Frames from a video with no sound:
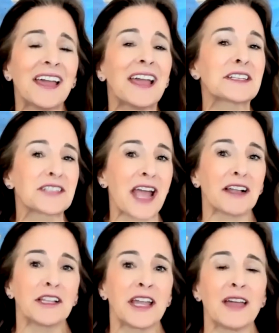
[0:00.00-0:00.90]

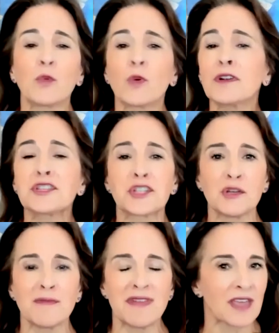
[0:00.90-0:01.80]
Exactly. And we're
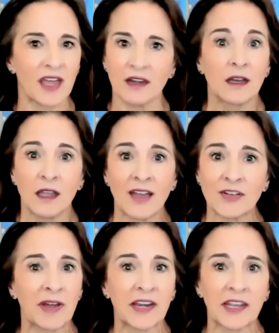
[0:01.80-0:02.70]
assuming that
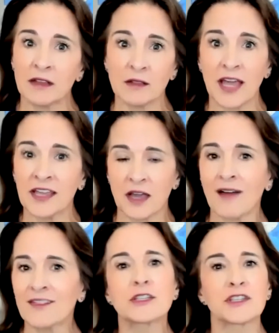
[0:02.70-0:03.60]
everybody, like
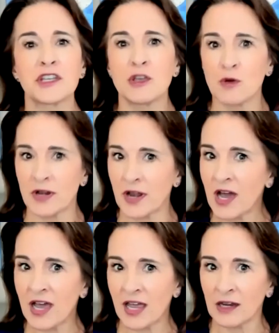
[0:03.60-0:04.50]
obviously you and
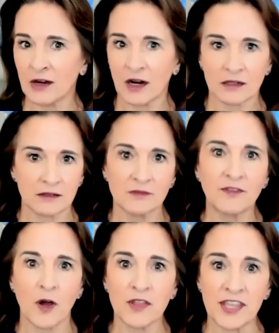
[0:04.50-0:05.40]
I,
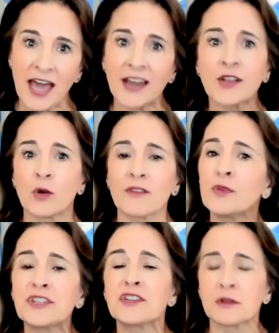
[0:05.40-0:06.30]
fall in the category.
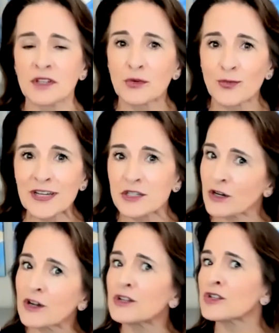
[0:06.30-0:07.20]
We do a little
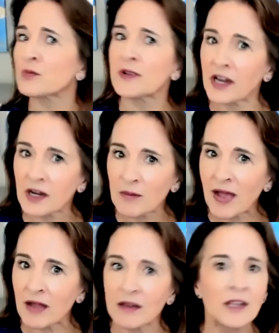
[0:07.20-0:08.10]
research. We care
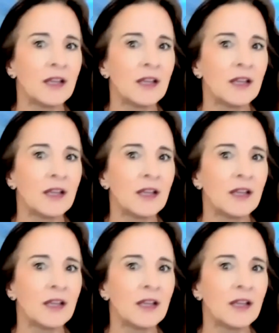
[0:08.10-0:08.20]
about,